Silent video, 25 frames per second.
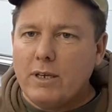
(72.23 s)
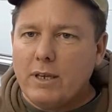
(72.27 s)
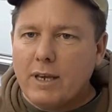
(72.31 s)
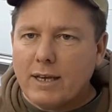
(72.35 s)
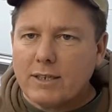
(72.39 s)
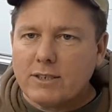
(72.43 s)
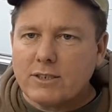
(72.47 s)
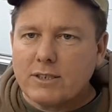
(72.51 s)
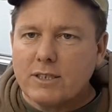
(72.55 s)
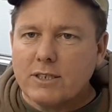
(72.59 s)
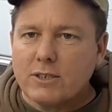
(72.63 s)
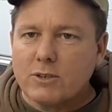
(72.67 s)

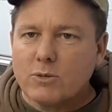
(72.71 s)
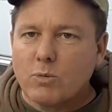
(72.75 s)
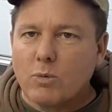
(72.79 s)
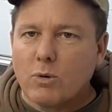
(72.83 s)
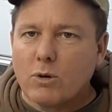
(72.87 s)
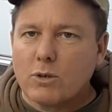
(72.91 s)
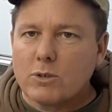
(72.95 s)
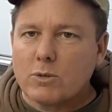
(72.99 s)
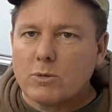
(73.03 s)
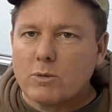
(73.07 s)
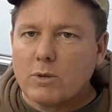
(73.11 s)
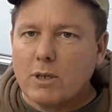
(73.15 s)
yes, this
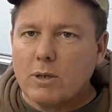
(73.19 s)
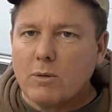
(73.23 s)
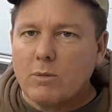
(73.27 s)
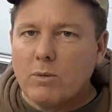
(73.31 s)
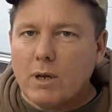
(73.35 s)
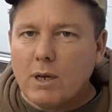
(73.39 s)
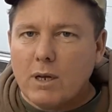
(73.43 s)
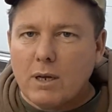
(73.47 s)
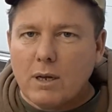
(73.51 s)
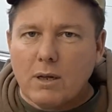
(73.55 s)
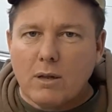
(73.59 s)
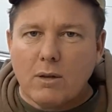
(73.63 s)
works really
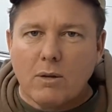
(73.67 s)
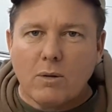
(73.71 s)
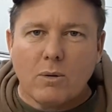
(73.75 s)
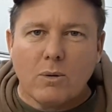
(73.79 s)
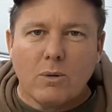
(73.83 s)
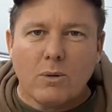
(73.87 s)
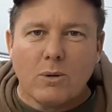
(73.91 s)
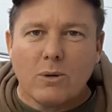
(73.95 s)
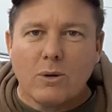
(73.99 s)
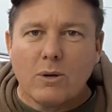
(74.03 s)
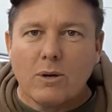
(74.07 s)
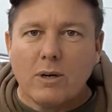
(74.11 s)
well,
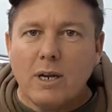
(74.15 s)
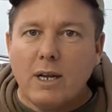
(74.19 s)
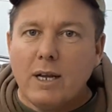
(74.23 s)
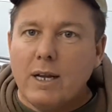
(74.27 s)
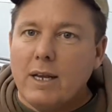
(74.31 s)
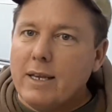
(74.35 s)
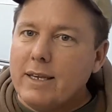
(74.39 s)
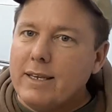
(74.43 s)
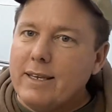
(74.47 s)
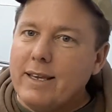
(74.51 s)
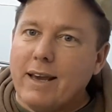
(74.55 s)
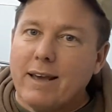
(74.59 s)

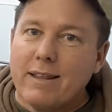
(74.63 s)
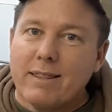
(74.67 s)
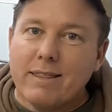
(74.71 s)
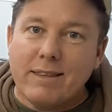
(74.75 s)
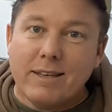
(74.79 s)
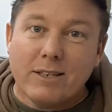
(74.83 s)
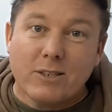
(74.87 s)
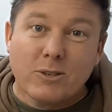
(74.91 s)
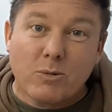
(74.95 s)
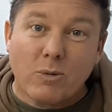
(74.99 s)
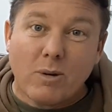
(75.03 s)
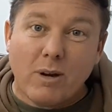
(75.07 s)
or yeah,
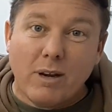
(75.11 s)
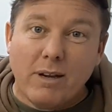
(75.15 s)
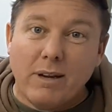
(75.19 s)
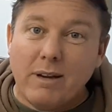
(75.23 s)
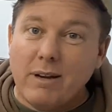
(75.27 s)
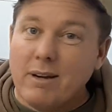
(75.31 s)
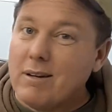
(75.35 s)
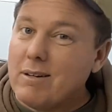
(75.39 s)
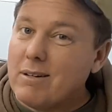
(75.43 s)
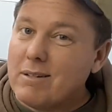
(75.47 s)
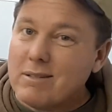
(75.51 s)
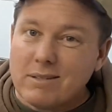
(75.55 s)
this
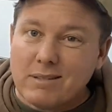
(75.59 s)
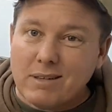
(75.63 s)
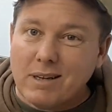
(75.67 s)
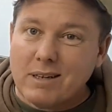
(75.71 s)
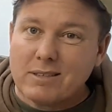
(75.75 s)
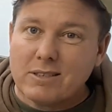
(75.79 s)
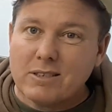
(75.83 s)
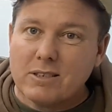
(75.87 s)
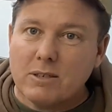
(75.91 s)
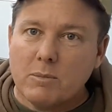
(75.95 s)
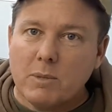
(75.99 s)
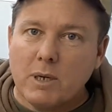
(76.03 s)
right here,
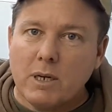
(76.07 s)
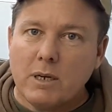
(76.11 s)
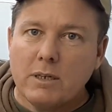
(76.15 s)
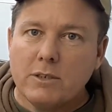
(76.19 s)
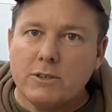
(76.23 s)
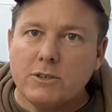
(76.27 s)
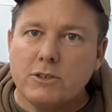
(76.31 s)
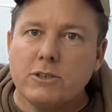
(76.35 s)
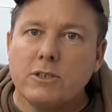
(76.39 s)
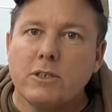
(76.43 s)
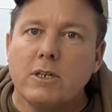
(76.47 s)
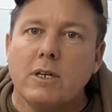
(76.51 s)
not so
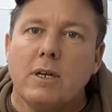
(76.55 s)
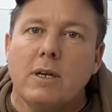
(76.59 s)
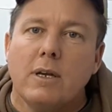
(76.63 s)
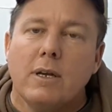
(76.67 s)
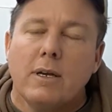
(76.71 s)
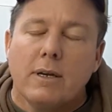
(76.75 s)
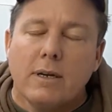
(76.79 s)
much,